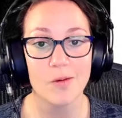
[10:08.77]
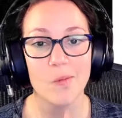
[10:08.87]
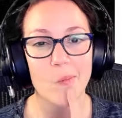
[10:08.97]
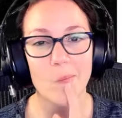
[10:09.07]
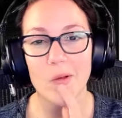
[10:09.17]

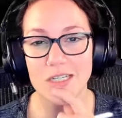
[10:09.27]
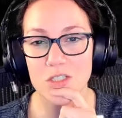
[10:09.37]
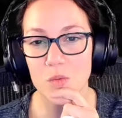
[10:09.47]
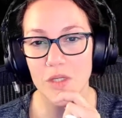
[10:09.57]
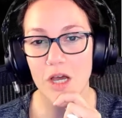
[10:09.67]
what do
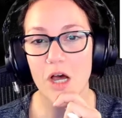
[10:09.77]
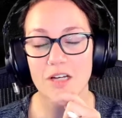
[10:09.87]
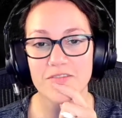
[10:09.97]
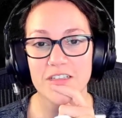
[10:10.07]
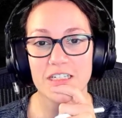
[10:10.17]
we
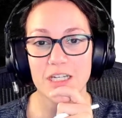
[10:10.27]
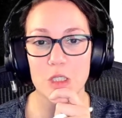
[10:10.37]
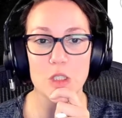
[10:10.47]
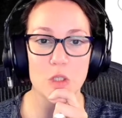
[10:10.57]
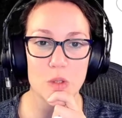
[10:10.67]
often
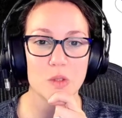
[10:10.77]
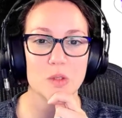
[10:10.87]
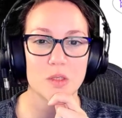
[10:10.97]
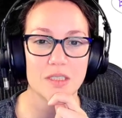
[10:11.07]
use?